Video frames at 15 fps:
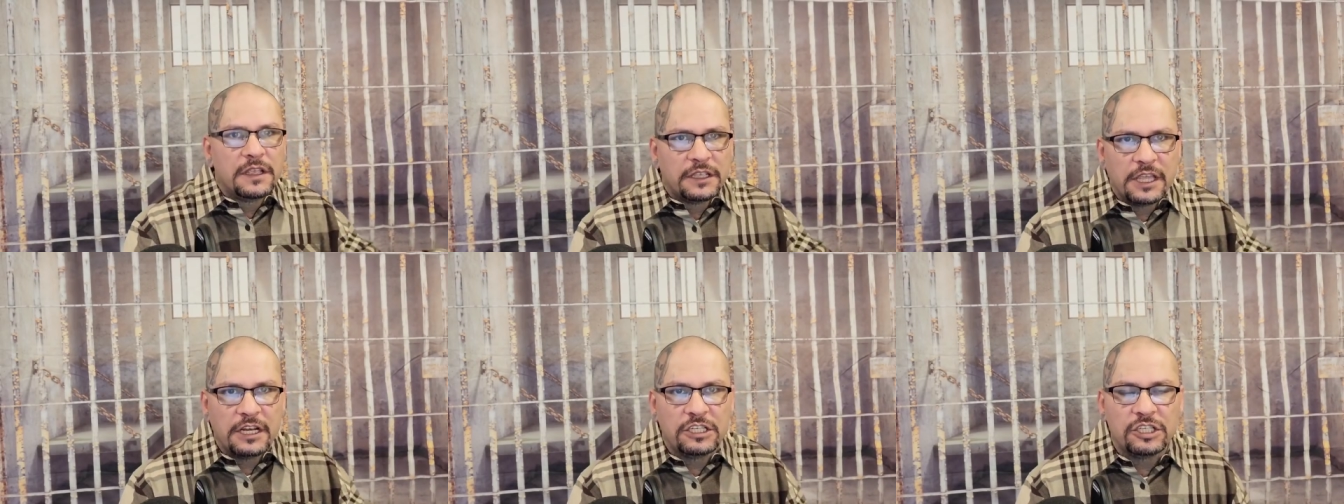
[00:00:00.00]

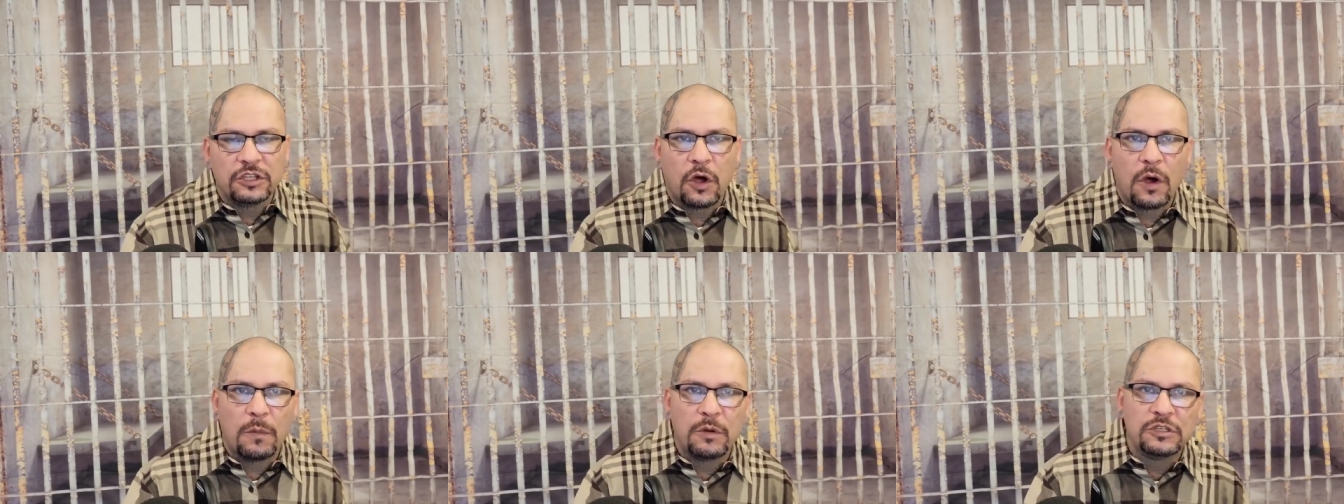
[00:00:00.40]
get it to
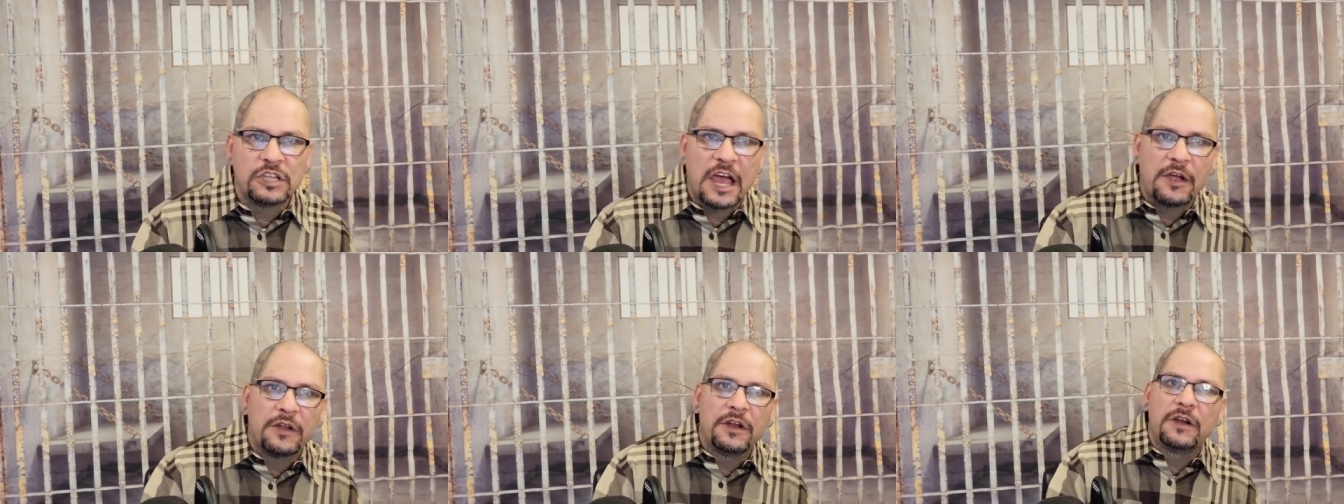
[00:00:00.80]
the homeboys
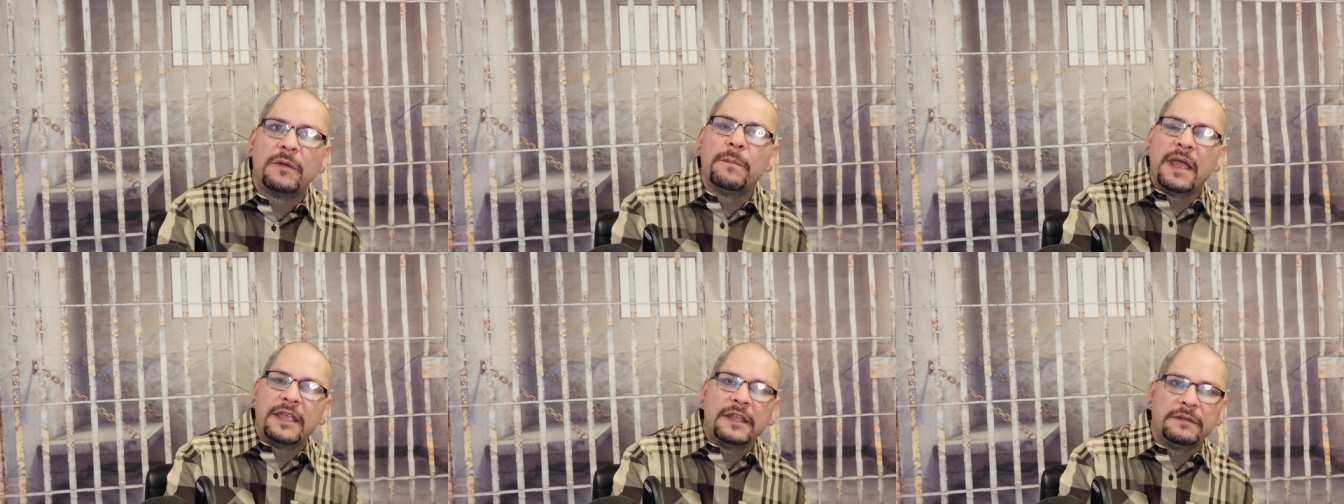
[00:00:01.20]
out here,
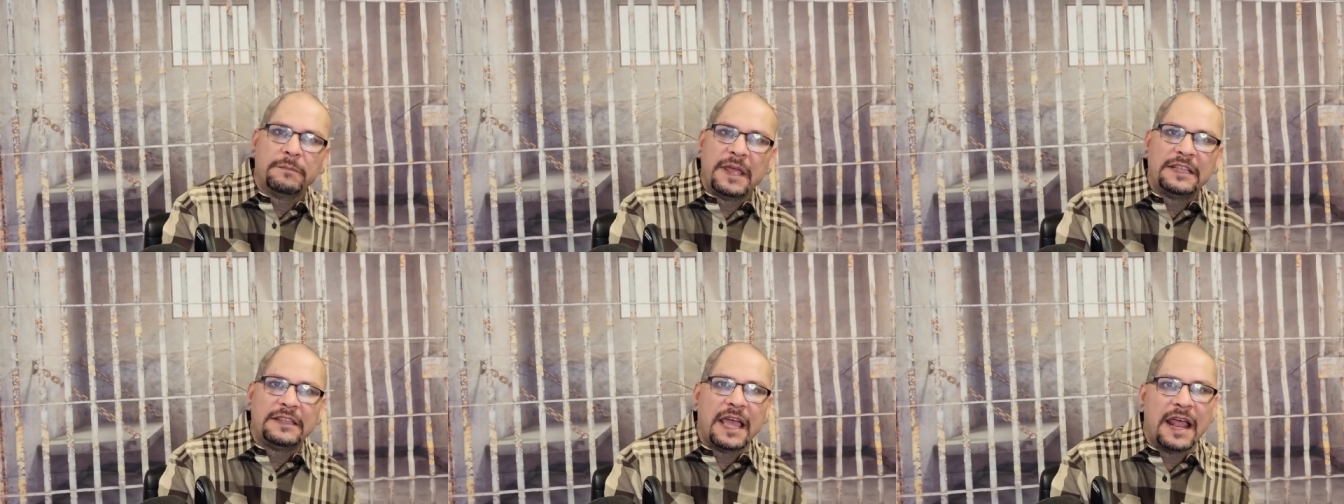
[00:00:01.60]
make it,
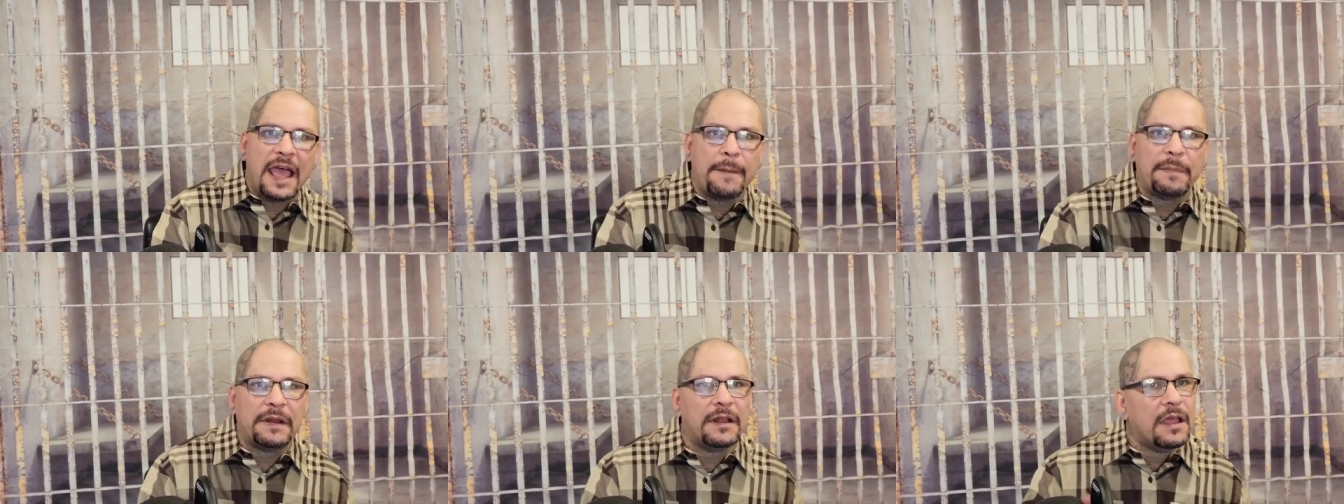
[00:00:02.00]
make that
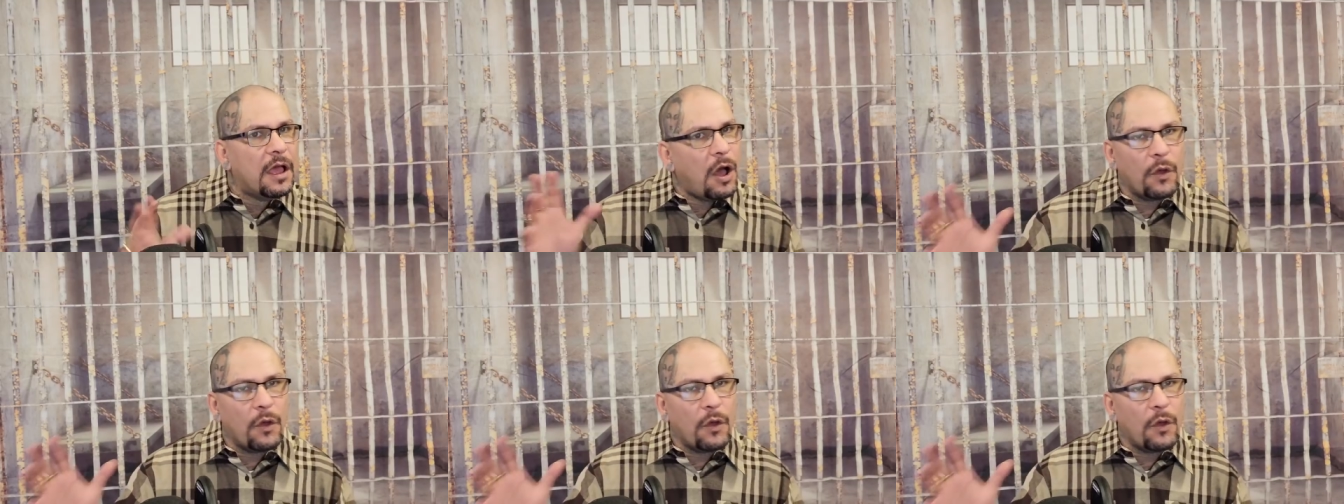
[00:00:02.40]
happen.